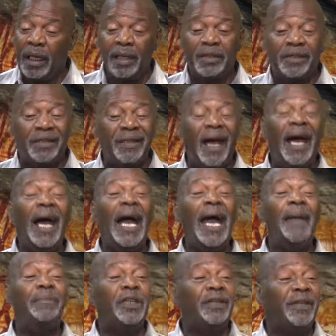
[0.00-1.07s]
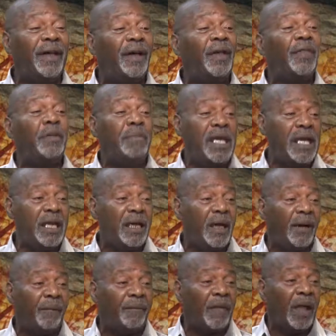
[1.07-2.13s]
It's time to tell the
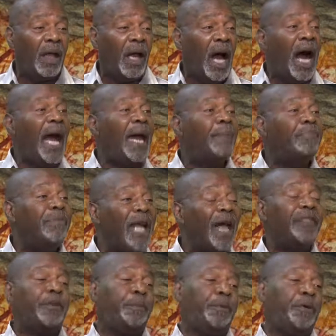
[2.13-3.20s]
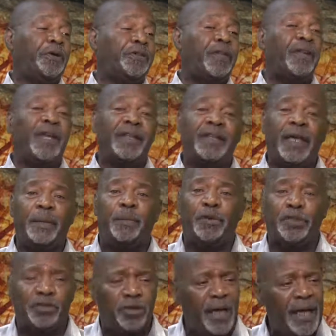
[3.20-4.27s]
media, I am not the person that they
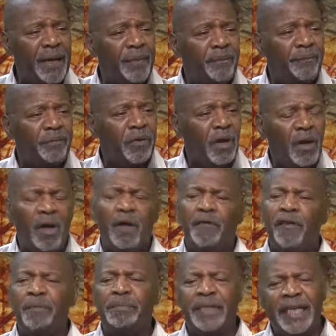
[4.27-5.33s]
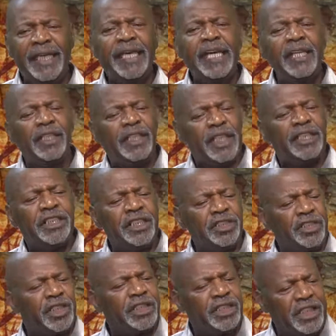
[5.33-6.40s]
portray. From digging
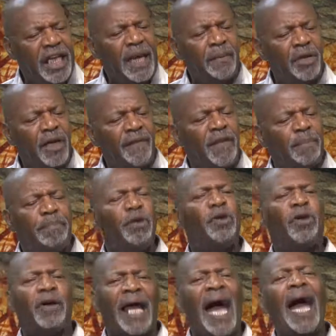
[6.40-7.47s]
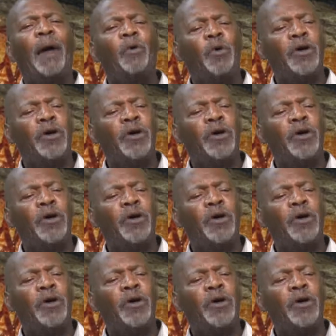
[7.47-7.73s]
ditches to chairman of the board, I